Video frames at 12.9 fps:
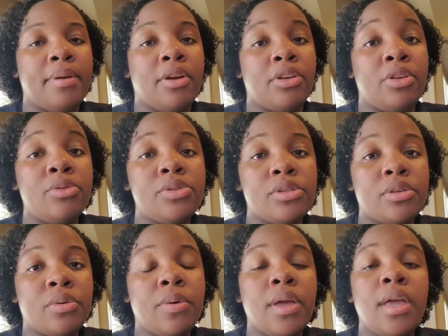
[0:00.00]
are used
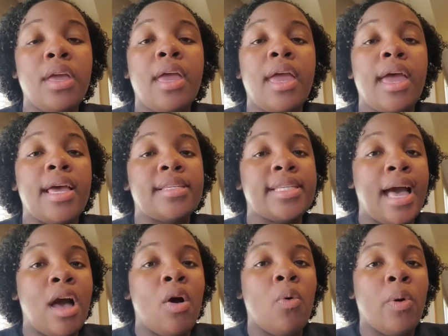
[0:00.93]
to as to
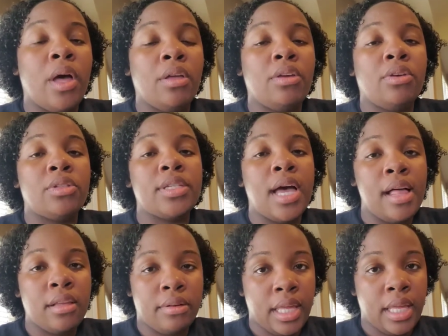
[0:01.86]
how well you'll
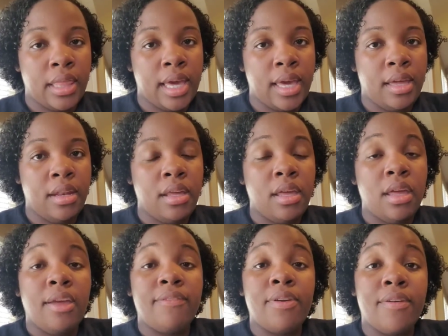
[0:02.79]
tolerate that.
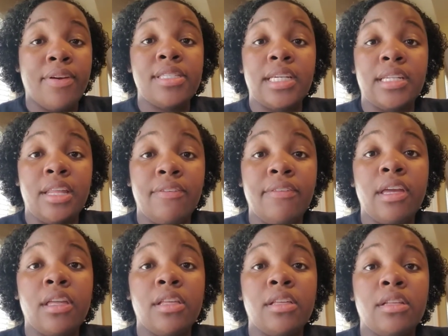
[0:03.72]
If you have a
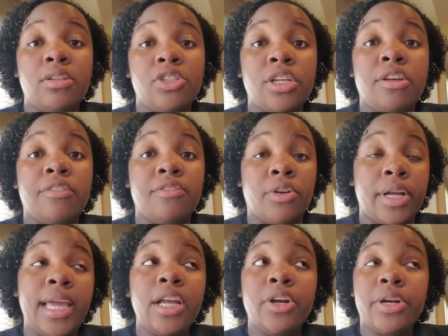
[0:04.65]
significant shift or
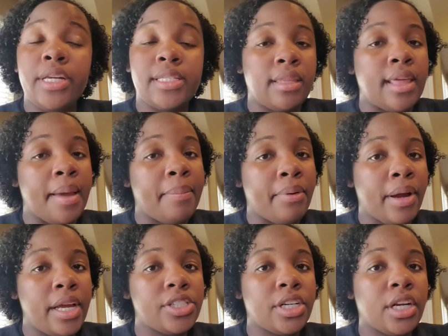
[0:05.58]
increase in that
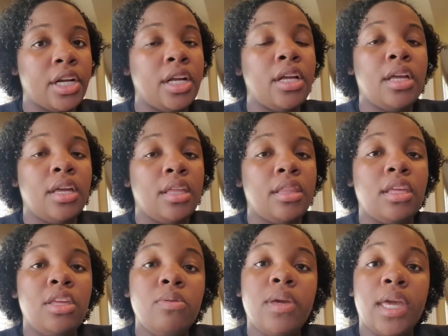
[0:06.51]
pressure,
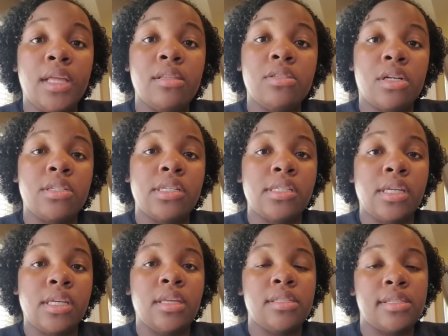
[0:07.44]
then you can start to
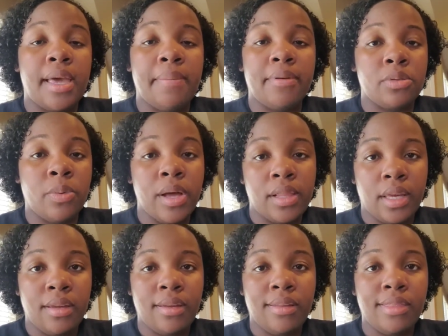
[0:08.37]
see this type of
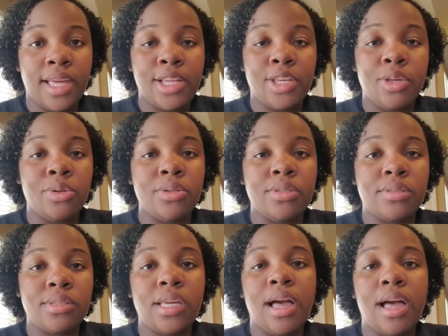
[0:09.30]
swelling that you'll
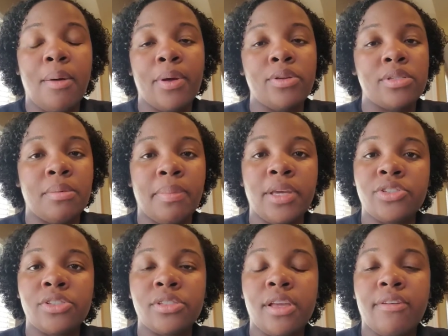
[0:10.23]
see. I'll post some
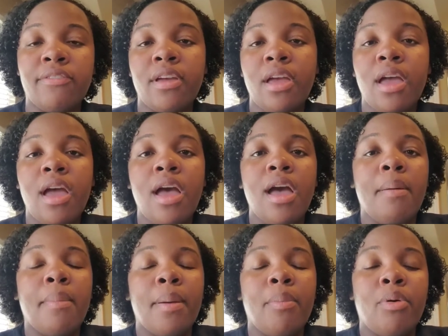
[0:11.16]
pictures of
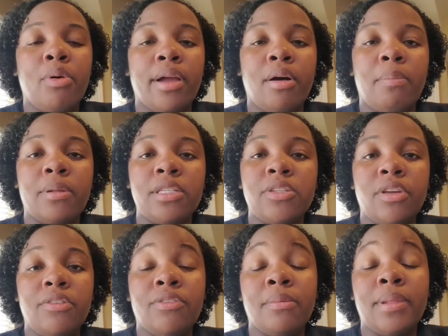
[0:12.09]
my poor helpless
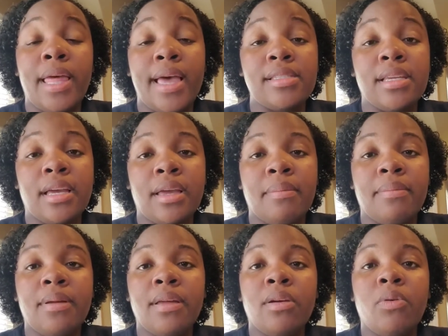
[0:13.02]
feet from last time
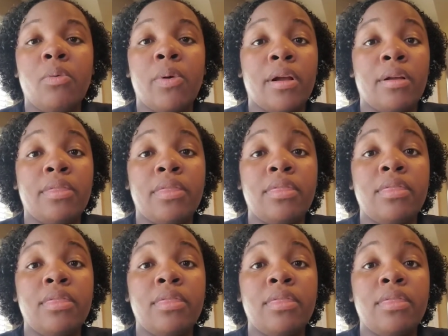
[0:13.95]
where